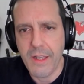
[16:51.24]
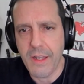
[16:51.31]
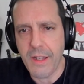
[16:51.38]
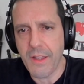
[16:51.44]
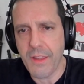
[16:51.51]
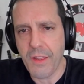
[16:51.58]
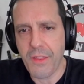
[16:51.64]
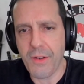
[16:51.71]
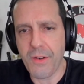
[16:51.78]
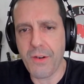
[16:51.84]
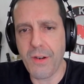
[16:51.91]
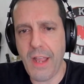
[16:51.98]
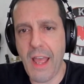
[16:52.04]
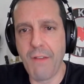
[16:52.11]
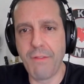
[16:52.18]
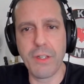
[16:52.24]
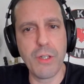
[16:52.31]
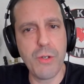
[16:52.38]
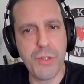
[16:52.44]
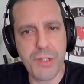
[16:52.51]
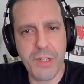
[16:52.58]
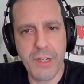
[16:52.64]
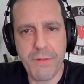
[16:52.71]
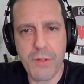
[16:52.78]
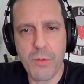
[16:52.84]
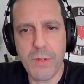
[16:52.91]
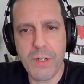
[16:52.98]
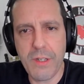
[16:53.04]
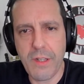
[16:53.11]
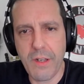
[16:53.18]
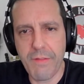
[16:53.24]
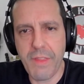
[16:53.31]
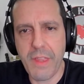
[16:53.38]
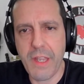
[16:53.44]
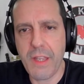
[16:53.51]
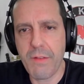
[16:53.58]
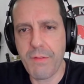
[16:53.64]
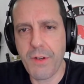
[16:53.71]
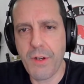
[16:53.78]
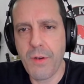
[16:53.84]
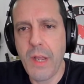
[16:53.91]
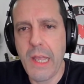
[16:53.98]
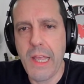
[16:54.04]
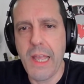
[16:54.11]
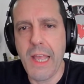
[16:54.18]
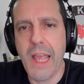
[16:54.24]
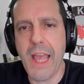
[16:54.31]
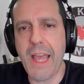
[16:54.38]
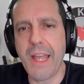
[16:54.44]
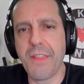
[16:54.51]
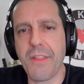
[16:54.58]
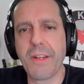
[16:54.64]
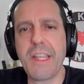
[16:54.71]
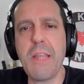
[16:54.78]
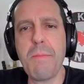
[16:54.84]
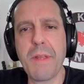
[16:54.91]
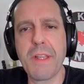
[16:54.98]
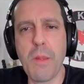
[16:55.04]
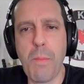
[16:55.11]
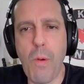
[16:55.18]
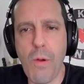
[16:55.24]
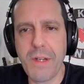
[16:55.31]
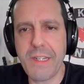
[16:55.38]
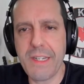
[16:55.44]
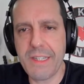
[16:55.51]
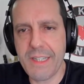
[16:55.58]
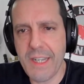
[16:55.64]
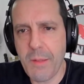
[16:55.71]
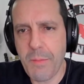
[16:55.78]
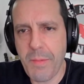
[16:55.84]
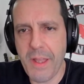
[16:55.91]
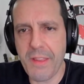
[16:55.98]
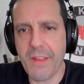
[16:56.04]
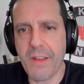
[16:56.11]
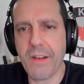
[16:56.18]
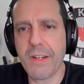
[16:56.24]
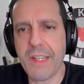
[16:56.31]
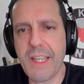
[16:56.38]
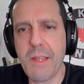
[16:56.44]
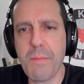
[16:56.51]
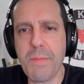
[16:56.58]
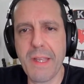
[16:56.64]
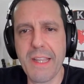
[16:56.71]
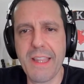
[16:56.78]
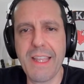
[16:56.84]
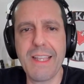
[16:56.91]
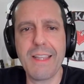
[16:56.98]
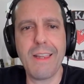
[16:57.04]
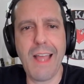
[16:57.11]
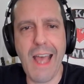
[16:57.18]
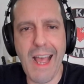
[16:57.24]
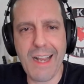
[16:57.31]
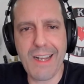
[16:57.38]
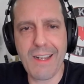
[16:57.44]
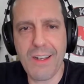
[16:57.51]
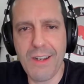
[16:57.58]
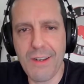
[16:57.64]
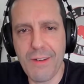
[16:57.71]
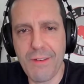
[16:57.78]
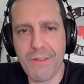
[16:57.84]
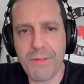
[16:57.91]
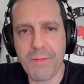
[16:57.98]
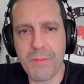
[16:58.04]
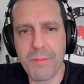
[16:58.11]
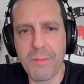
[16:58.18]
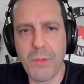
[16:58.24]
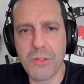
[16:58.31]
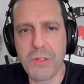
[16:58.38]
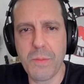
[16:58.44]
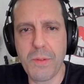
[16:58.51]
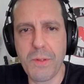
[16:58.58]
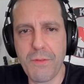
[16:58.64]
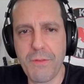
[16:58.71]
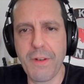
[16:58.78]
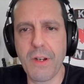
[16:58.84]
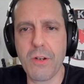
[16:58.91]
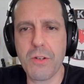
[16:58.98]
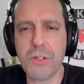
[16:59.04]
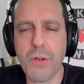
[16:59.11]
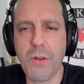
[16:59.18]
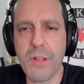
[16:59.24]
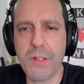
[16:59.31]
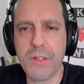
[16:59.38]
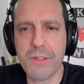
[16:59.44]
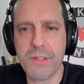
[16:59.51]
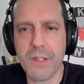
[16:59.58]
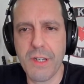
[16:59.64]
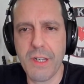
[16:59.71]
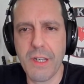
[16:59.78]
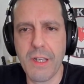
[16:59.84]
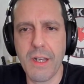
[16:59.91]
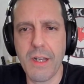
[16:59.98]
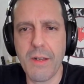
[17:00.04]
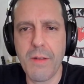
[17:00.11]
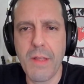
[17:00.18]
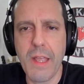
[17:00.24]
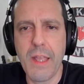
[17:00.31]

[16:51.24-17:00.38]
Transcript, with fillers: uh, the third evolution, if you will, of the Evo. And they're keeping the pointy tip, and they're keeping the lack of multiple finger choils, uh,